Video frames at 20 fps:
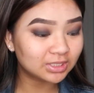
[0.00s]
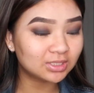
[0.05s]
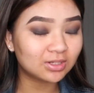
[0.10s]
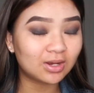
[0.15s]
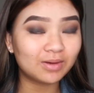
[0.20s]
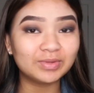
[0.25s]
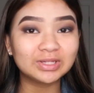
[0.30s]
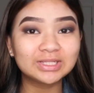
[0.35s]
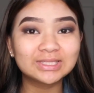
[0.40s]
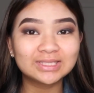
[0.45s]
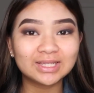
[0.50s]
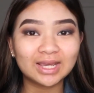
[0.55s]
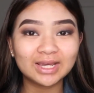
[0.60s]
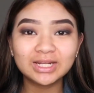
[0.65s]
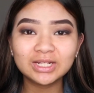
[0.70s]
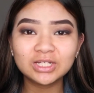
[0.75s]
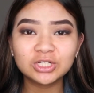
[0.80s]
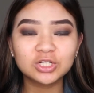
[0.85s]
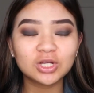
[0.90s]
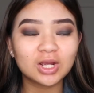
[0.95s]
So I'm
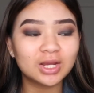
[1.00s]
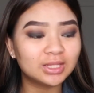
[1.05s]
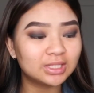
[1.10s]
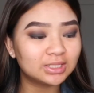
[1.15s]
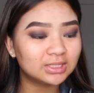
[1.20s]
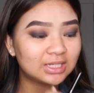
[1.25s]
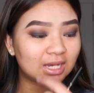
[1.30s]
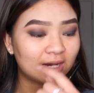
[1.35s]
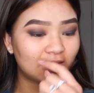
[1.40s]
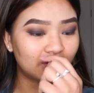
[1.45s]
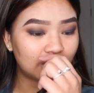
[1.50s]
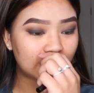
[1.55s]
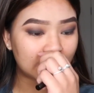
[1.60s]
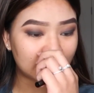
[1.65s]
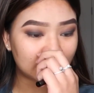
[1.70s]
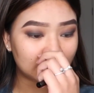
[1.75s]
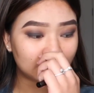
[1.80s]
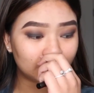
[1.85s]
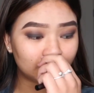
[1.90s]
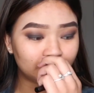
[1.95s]
excited to try this out
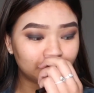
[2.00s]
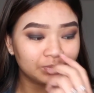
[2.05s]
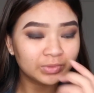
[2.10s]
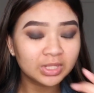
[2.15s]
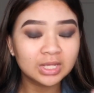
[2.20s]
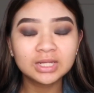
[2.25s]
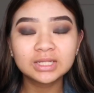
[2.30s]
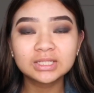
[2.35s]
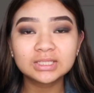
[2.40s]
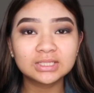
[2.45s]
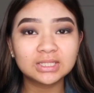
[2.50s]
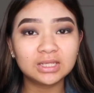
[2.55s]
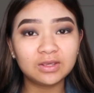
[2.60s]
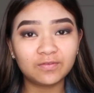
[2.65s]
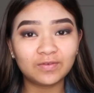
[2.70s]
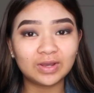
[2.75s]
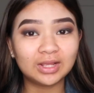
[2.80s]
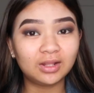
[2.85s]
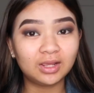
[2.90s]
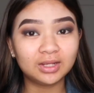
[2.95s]
and see
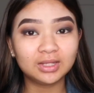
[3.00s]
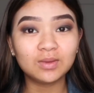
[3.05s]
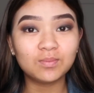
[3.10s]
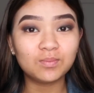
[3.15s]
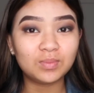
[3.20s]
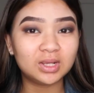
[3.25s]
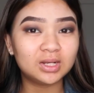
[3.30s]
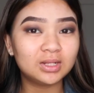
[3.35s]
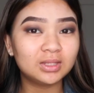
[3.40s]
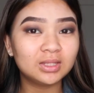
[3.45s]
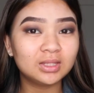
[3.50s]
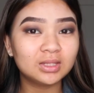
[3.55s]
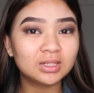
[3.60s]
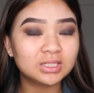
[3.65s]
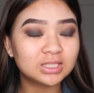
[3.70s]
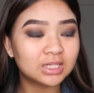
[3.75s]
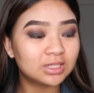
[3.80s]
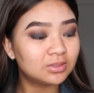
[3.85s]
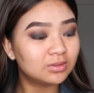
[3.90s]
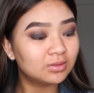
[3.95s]
if I like it better than the
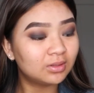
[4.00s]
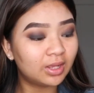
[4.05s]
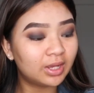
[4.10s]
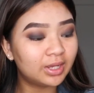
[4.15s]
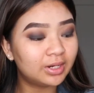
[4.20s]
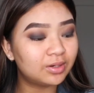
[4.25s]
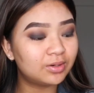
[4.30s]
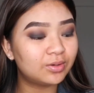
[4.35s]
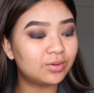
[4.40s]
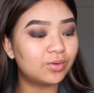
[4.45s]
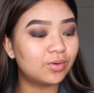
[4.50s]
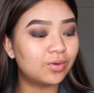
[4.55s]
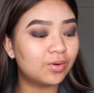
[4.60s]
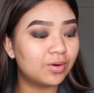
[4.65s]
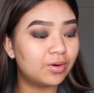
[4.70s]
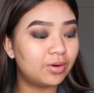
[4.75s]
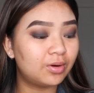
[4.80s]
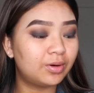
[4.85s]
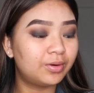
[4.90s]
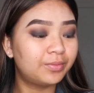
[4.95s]
tattoo liner
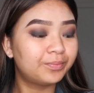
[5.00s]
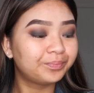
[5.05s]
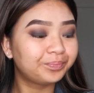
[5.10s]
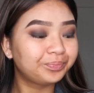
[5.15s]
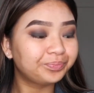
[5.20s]
or